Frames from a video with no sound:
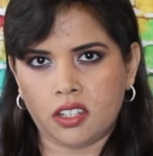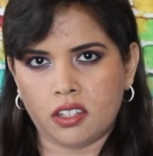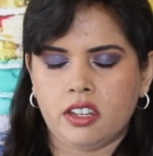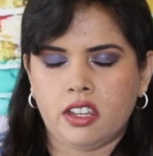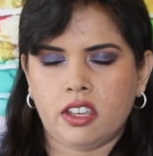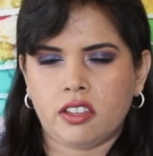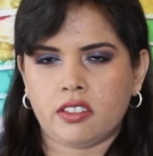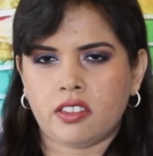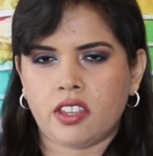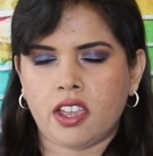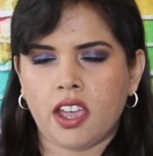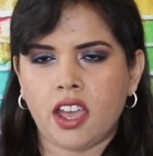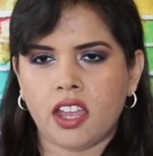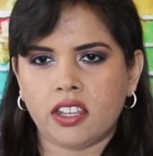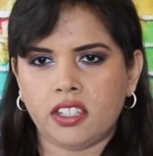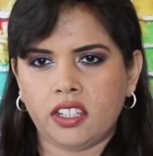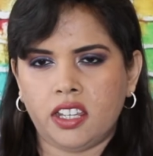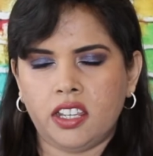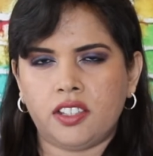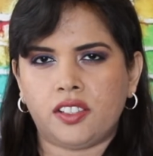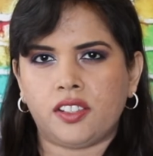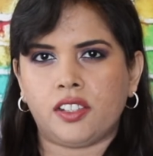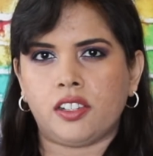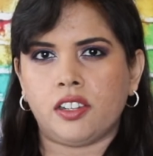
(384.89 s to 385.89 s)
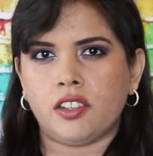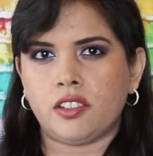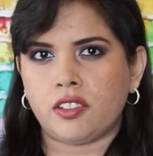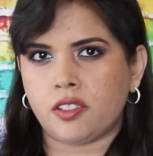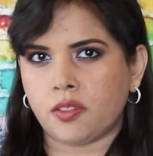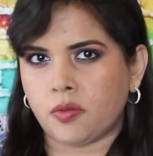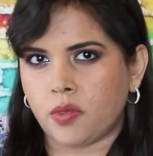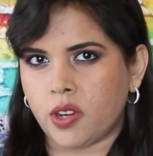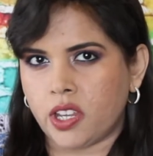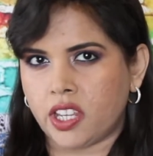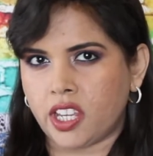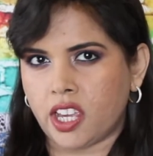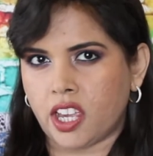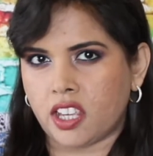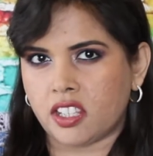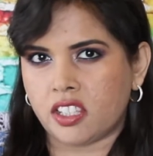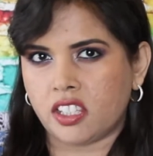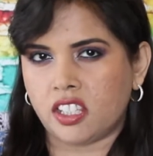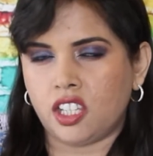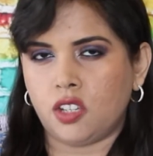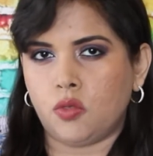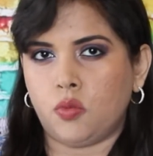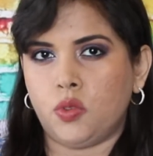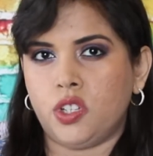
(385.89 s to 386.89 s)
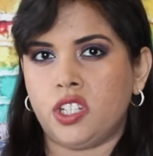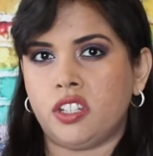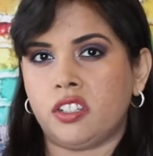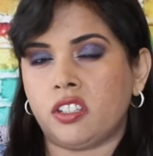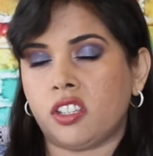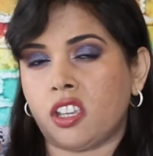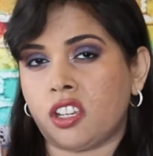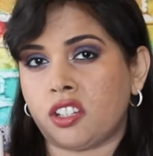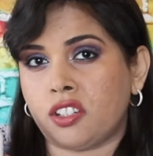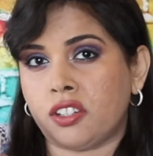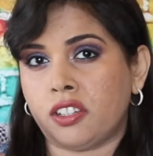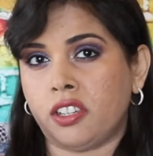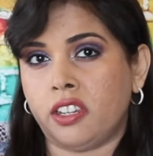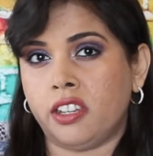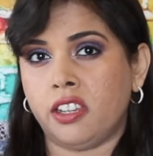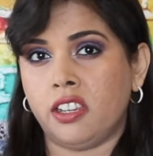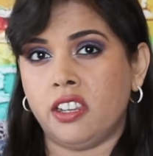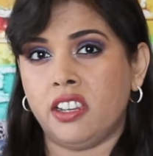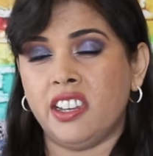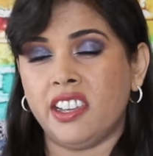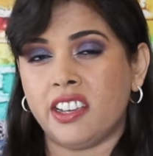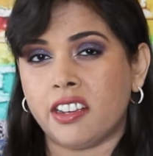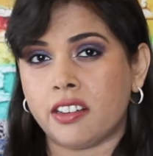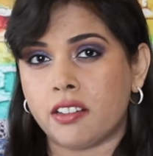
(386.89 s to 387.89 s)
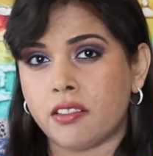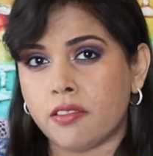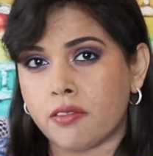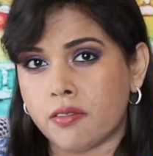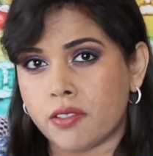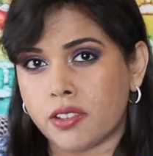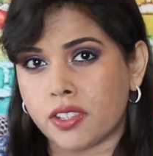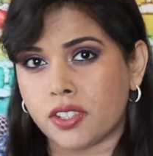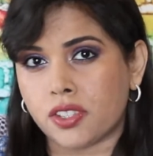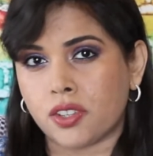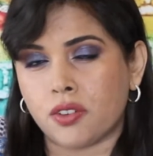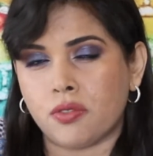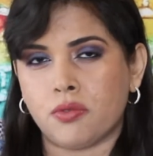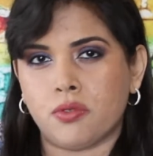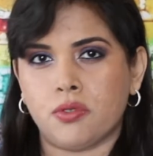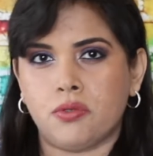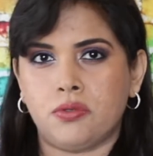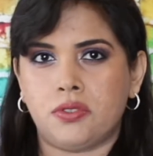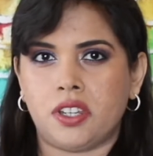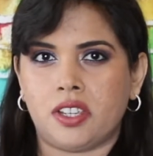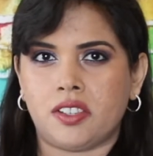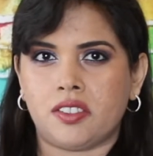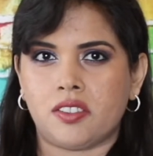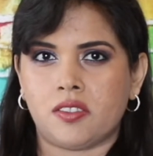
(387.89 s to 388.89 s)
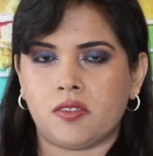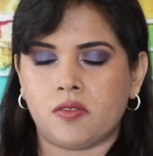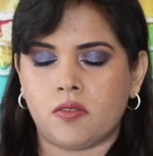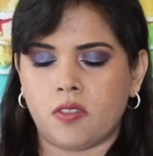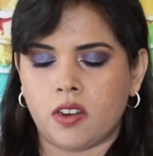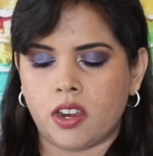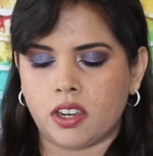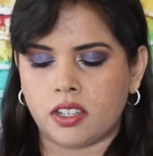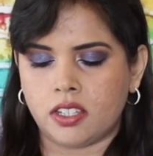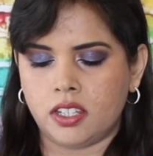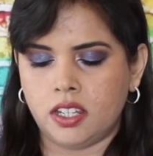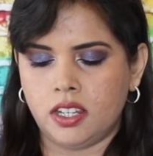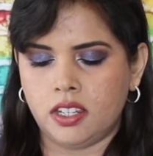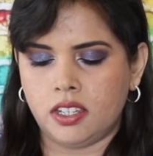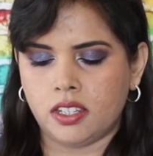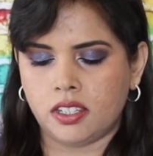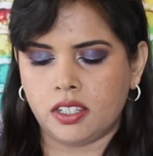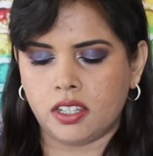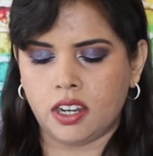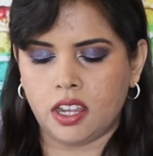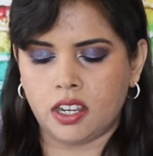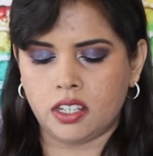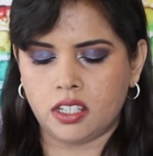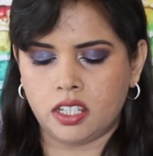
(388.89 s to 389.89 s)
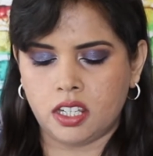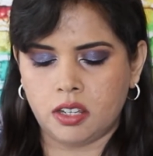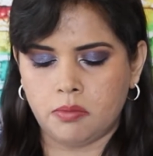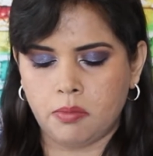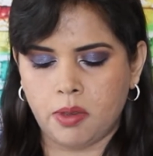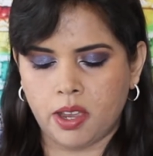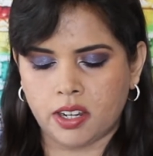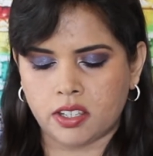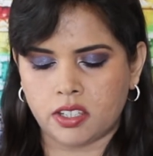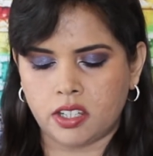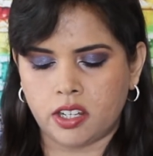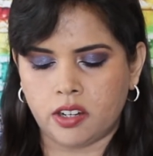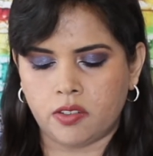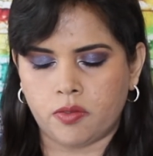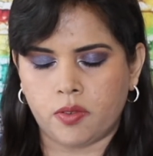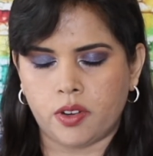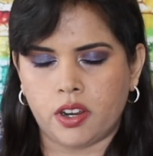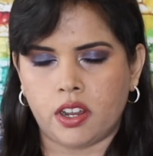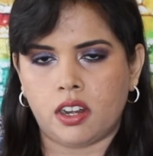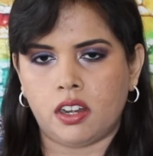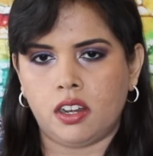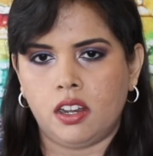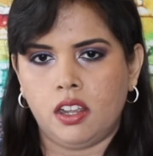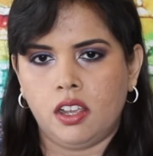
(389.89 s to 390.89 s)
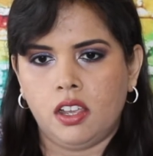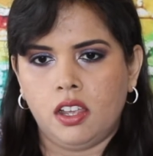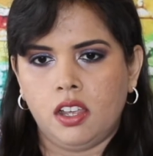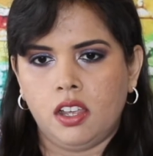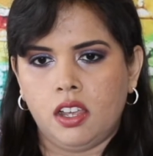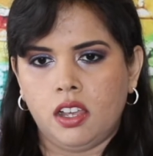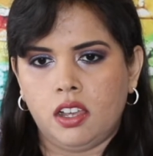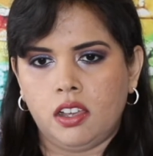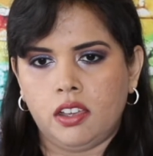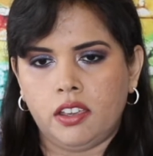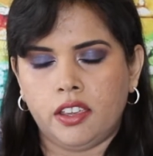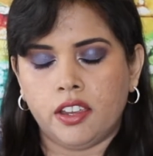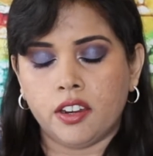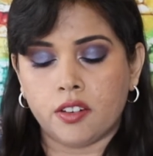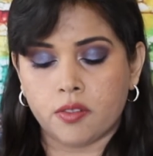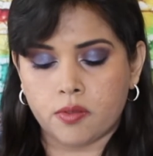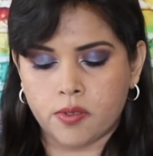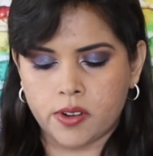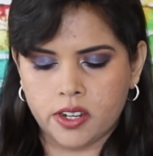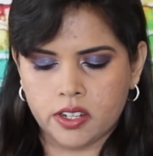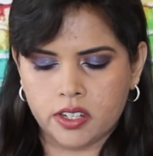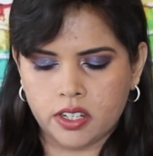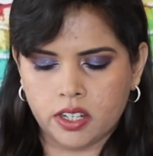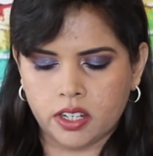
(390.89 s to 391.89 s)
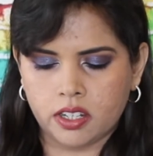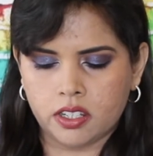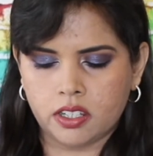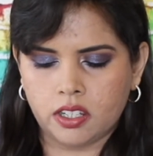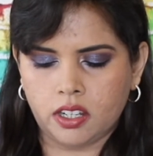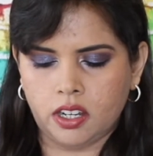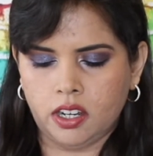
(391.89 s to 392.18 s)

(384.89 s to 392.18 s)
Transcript: Now, that is glyceric acid, which is actually licorice root extract. It is an antibacterial ingredient.